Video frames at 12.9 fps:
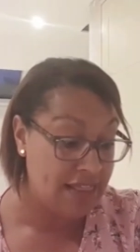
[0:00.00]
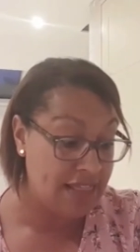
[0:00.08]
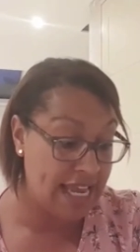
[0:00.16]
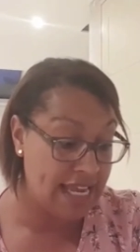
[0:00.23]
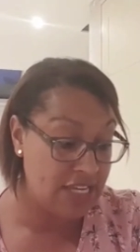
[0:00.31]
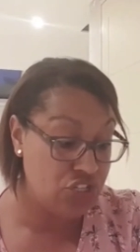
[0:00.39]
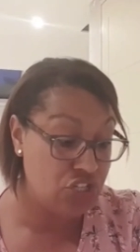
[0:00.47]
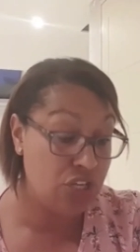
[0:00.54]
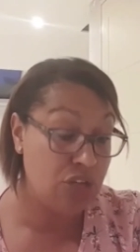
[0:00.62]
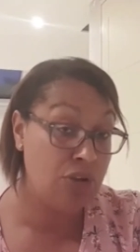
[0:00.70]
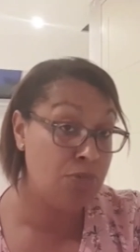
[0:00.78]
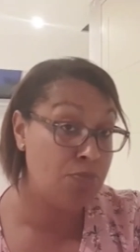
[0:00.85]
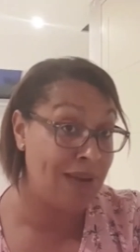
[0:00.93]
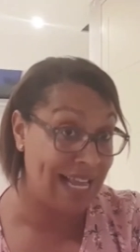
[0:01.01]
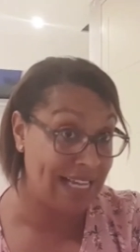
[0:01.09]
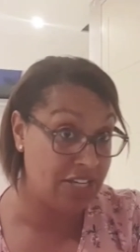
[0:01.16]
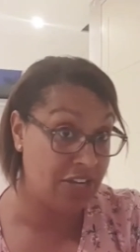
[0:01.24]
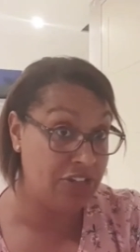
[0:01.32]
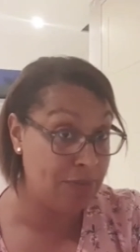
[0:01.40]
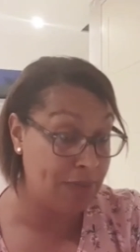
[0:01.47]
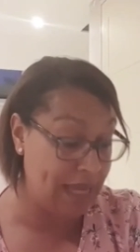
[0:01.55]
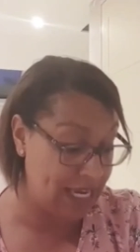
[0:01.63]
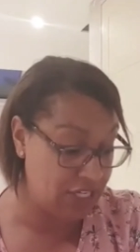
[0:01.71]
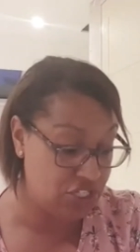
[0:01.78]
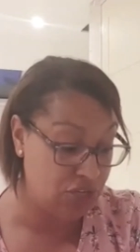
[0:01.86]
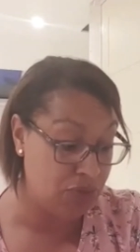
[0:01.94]
Then she plateaued a
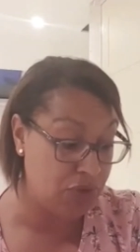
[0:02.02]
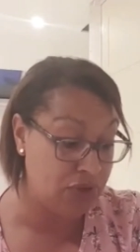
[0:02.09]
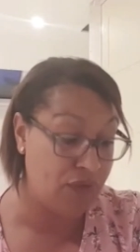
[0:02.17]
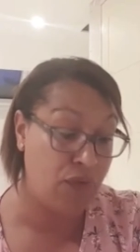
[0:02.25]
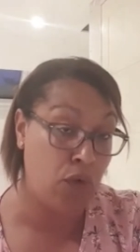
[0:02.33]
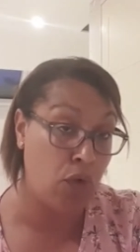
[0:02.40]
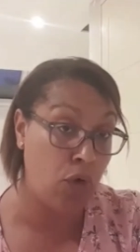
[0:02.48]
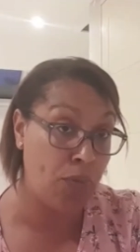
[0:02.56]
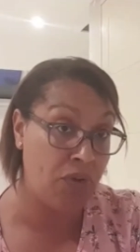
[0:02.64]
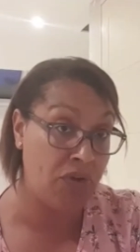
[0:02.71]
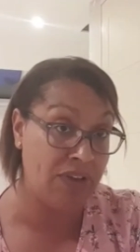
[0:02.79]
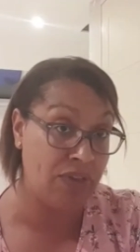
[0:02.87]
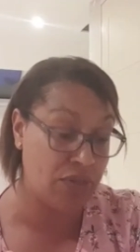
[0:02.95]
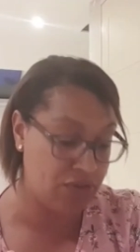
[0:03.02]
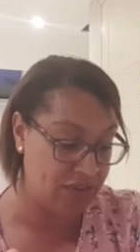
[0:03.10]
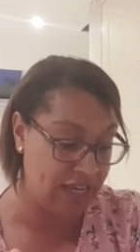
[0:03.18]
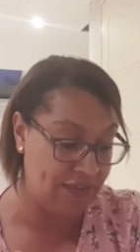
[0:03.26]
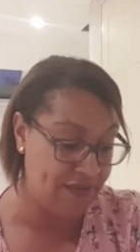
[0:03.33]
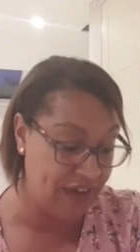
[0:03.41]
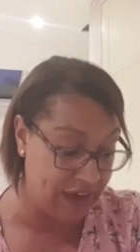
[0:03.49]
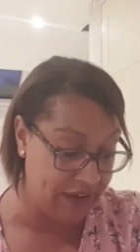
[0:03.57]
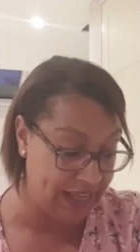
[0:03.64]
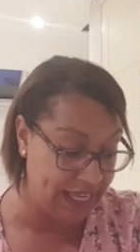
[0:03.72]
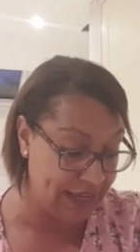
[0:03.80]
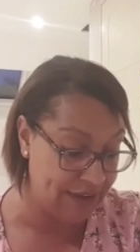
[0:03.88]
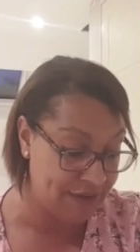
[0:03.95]
bit, she was
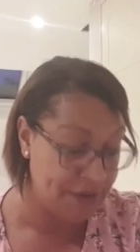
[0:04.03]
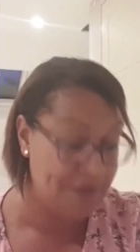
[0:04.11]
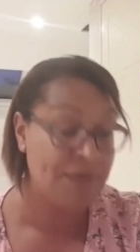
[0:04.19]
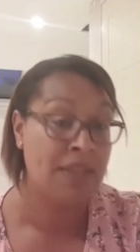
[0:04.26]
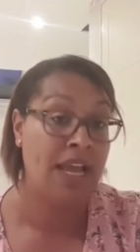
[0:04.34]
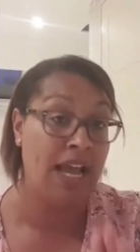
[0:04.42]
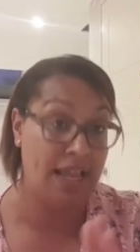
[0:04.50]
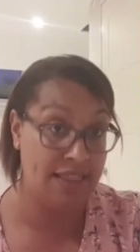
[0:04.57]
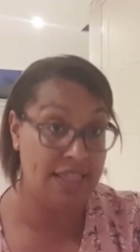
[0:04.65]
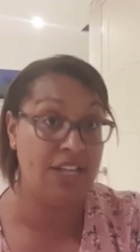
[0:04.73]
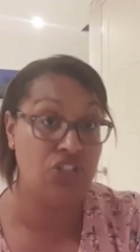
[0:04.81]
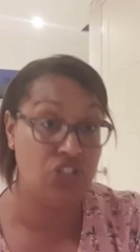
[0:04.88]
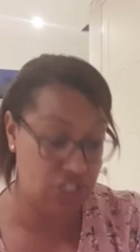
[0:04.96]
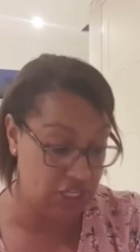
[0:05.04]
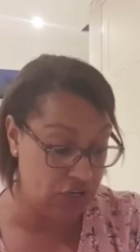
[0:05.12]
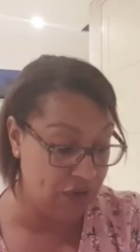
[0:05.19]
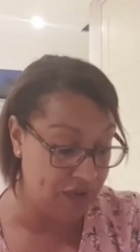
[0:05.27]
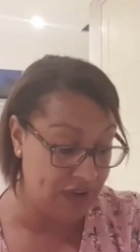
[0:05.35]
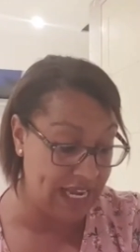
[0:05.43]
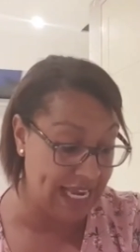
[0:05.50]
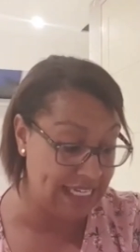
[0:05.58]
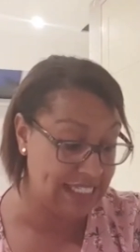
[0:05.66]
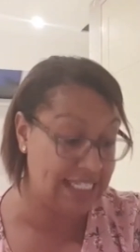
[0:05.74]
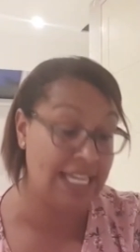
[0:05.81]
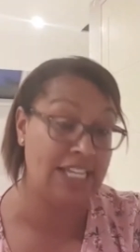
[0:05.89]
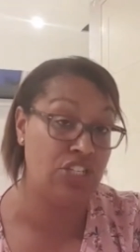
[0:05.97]
4.35, and then she
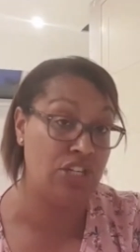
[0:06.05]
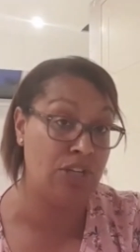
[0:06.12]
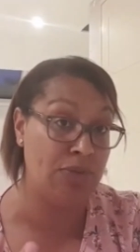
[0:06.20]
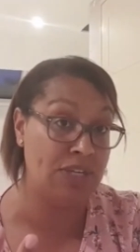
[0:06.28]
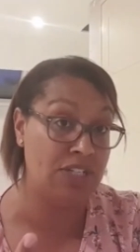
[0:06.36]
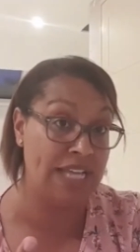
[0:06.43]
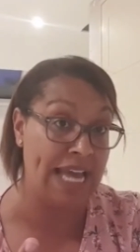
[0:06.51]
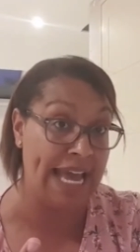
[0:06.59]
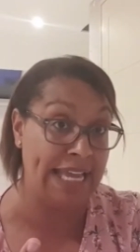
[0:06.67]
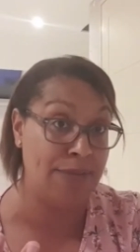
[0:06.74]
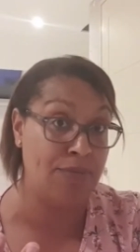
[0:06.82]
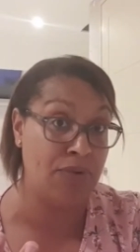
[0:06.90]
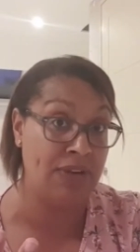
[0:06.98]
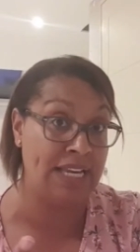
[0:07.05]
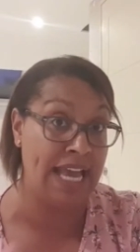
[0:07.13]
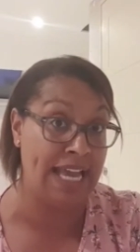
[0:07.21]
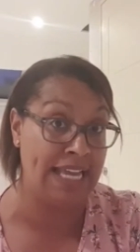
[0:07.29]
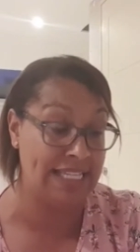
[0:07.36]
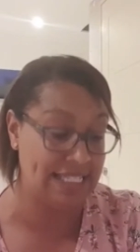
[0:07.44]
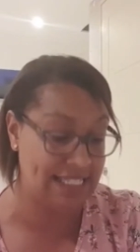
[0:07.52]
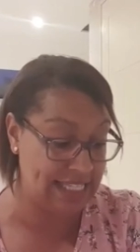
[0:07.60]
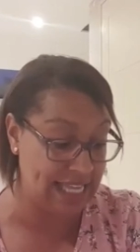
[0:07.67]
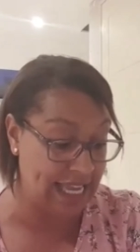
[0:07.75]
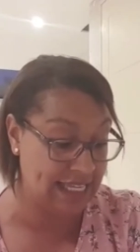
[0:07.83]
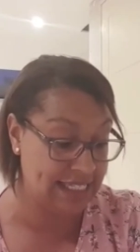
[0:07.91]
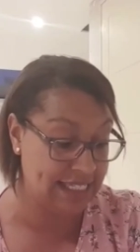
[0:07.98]
ovulated, she went to
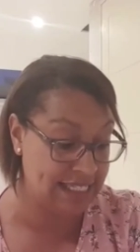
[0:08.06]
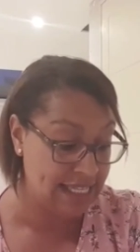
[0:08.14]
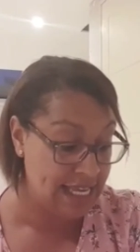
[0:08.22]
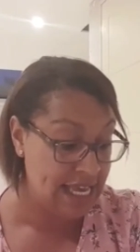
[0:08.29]
8.86.